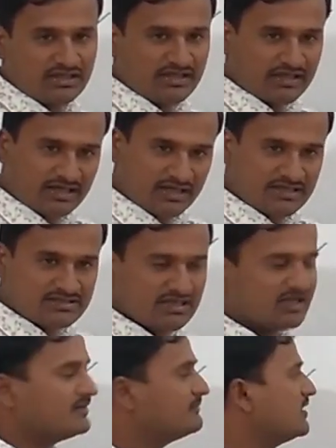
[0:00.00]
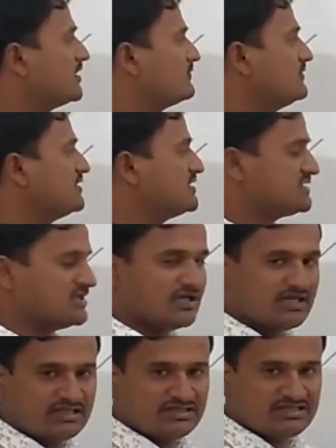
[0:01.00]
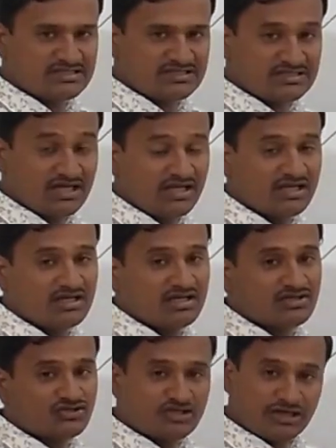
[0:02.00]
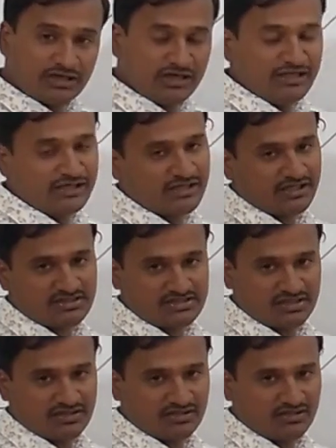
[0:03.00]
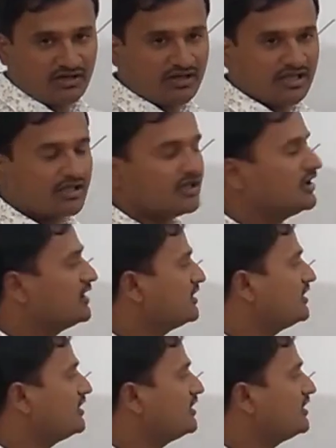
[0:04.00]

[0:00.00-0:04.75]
increasing, but we will say this is a strictly increasing, okay.